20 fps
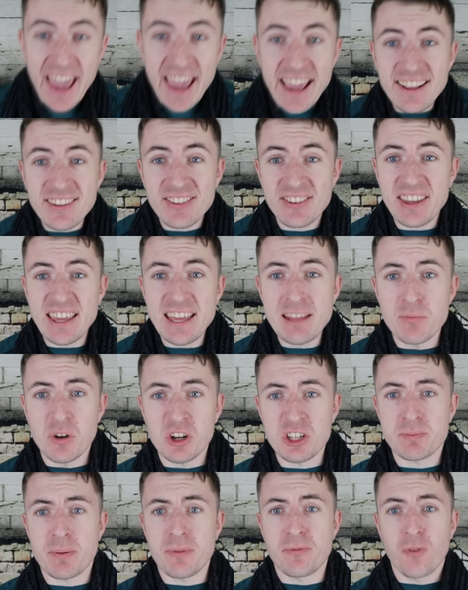18
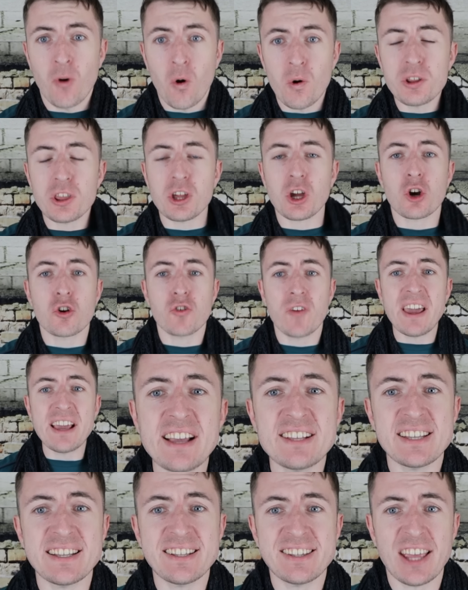months before the
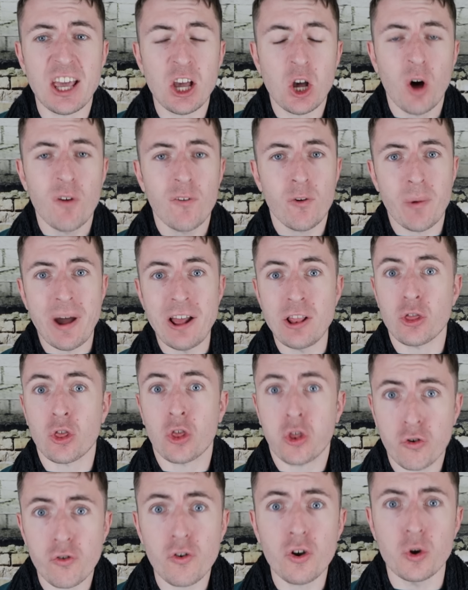crazy takeover went
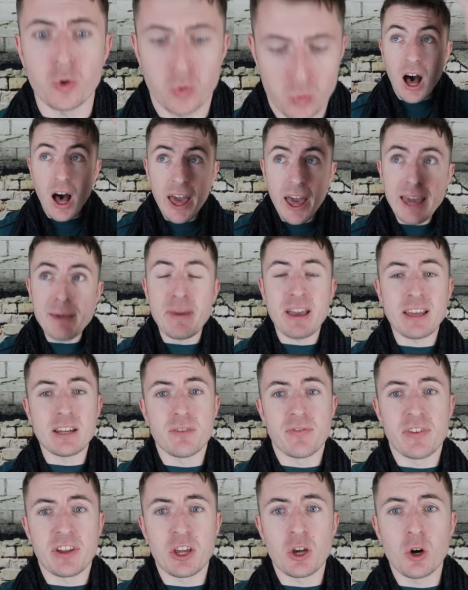through, I made
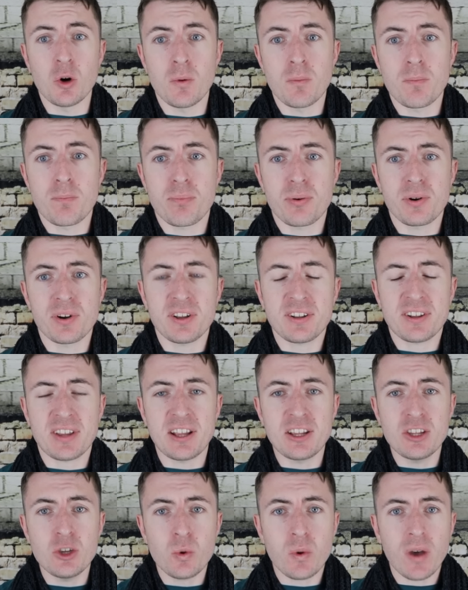a video
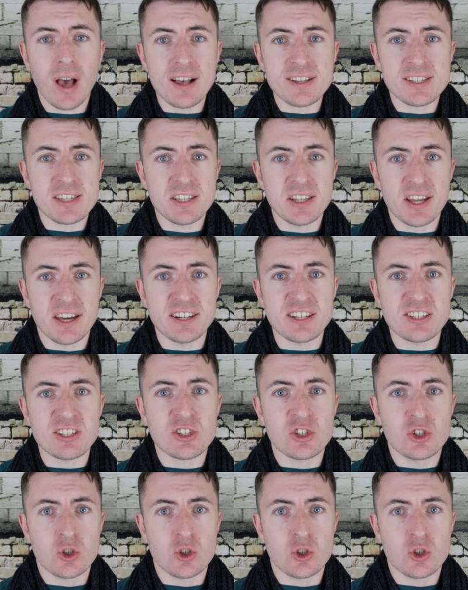predicting Newcastle United's